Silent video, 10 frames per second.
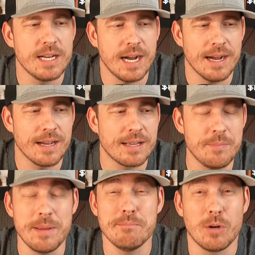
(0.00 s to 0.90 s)
It could
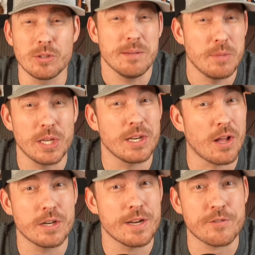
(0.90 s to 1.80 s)
be
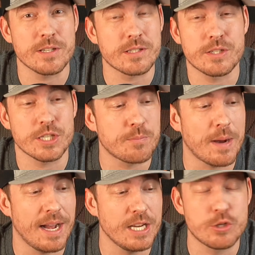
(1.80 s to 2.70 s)
multi-million-dollar difference just
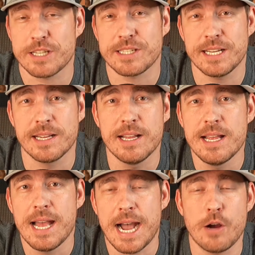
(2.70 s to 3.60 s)
by addressing
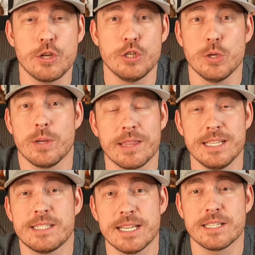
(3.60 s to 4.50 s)
how you're doing
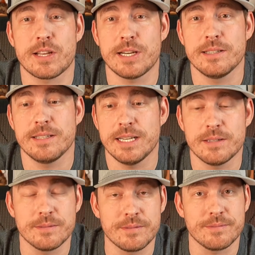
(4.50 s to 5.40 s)
these things on a,
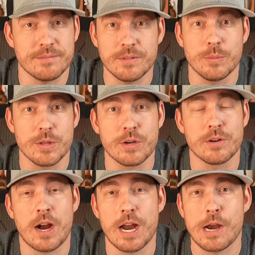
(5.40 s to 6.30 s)
with
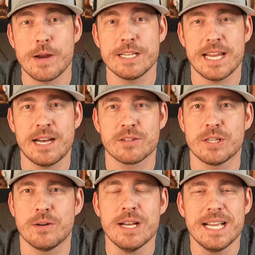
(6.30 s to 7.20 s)
your IRAs now.
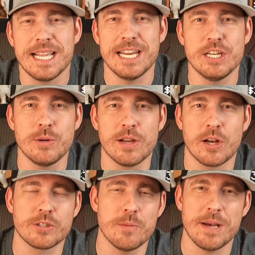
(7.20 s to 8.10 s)
So get into it.
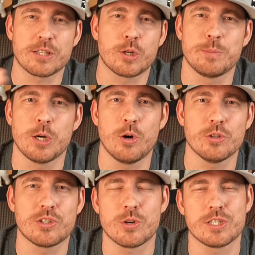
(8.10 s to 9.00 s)
Also, best crypto
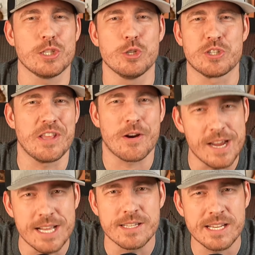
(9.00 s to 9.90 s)
cold storage solution there
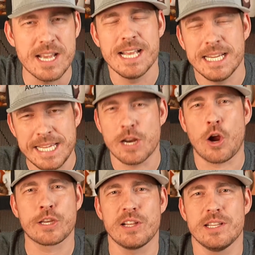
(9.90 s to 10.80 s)
is.
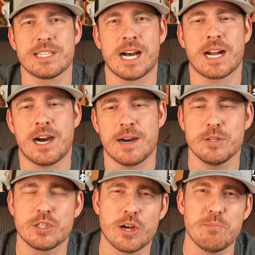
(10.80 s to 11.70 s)
GetArculus.com.
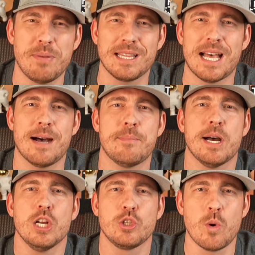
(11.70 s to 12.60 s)
Use code
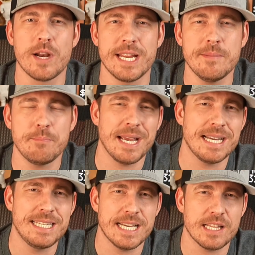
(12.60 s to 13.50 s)
BitLab20,
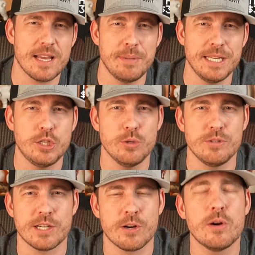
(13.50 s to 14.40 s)

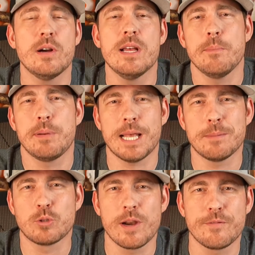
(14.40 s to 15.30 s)
BITLAB20,
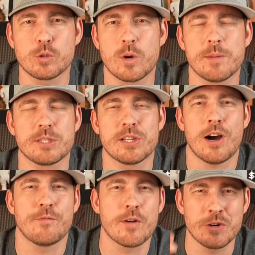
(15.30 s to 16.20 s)
BitLab20 for 20%
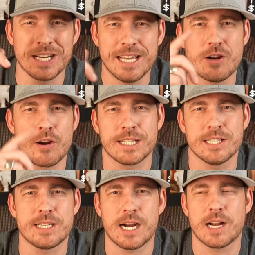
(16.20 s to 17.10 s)
off over at
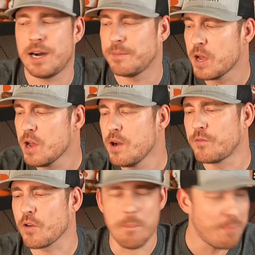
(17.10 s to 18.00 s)
GetArculus.com
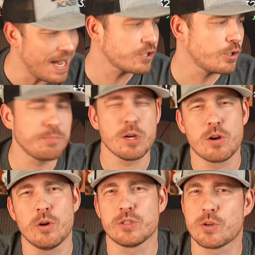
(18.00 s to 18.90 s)
for the best crypto
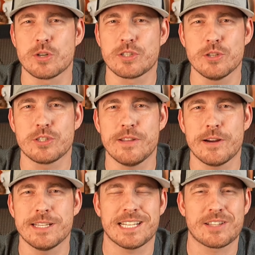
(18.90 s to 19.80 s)
cold storage solution
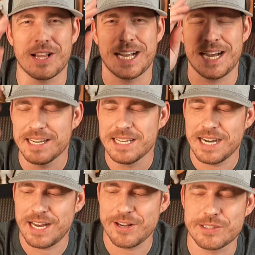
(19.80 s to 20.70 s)
there is. That's all I got.
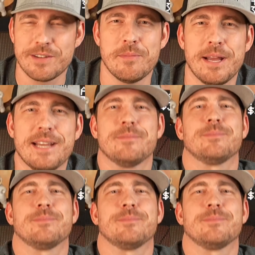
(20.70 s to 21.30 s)
Adios, everybody.